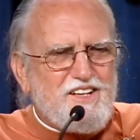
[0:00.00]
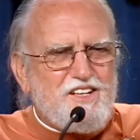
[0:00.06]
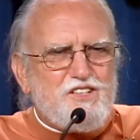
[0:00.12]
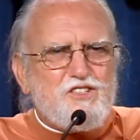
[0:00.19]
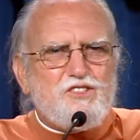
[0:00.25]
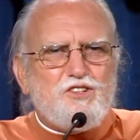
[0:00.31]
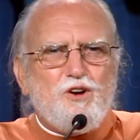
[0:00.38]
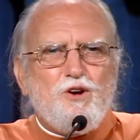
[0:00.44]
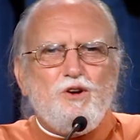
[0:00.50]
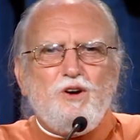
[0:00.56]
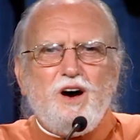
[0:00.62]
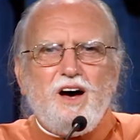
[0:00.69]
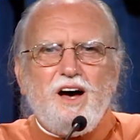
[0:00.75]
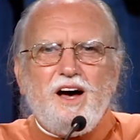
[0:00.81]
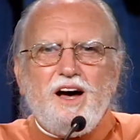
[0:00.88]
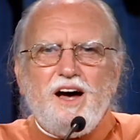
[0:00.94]

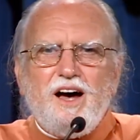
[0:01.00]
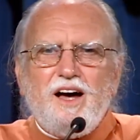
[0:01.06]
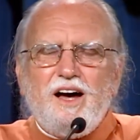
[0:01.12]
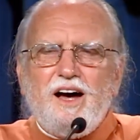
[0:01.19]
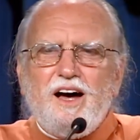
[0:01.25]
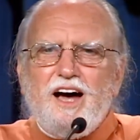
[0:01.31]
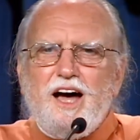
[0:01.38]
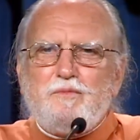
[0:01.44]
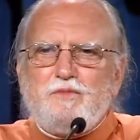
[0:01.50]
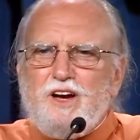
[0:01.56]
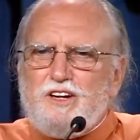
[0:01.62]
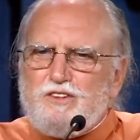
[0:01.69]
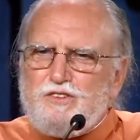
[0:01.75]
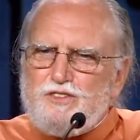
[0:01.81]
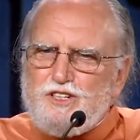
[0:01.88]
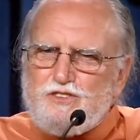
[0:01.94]
So I'm
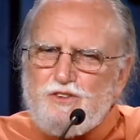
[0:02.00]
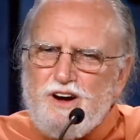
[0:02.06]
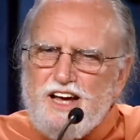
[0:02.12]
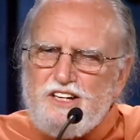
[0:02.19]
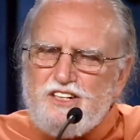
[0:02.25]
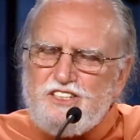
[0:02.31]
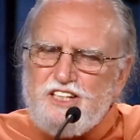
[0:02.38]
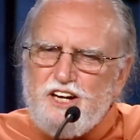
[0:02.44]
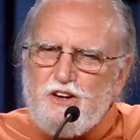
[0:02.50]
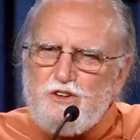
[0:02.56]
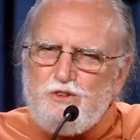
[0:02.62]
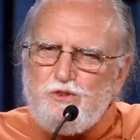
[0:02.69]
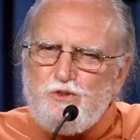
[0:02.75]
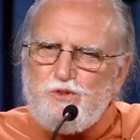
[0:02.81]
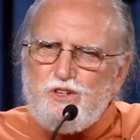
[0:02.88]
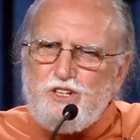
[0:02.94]
not going to try to tell
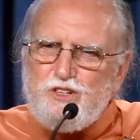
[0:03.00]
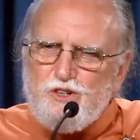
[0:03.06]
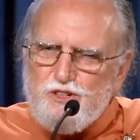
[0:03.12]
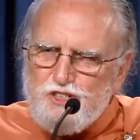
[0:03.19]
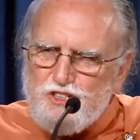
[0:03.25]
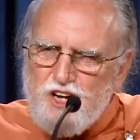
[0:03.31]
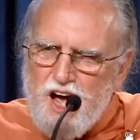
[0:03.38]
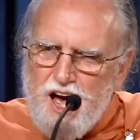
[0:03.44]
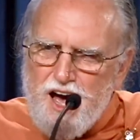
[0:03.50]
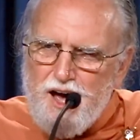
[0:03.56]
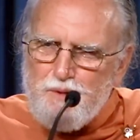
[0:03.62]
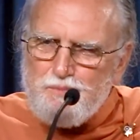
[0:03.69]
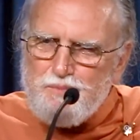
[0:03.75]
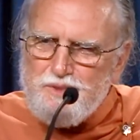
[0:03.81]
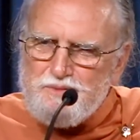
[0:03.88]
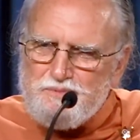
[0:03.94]
you your job.